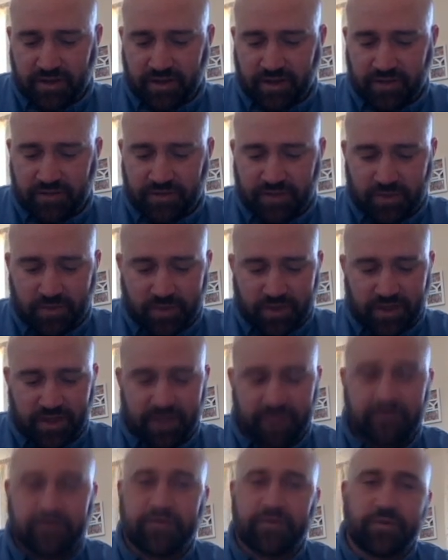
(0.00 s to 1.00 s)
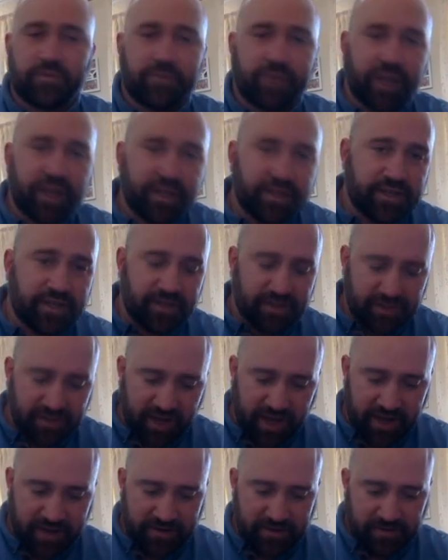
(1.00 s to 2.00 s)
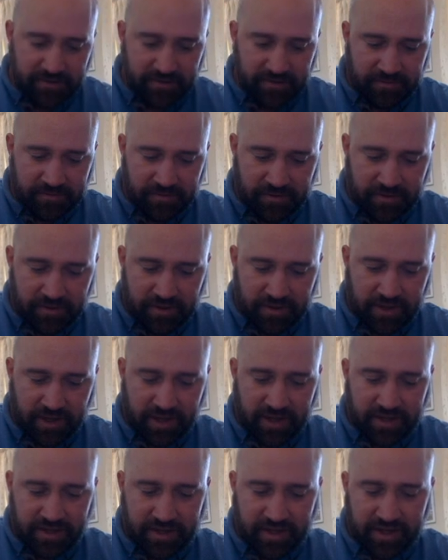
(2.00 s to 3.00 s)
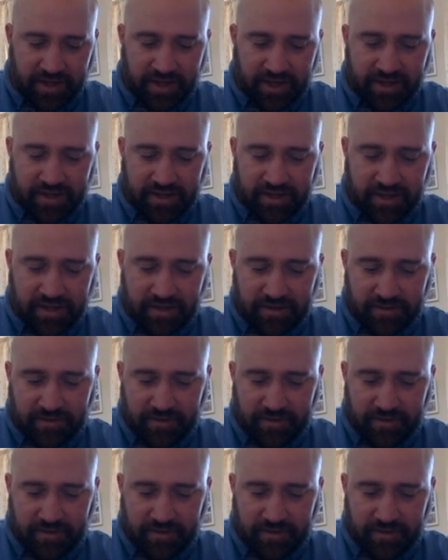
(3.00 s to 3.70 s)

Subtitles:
if someone lived from 1810 to 1880,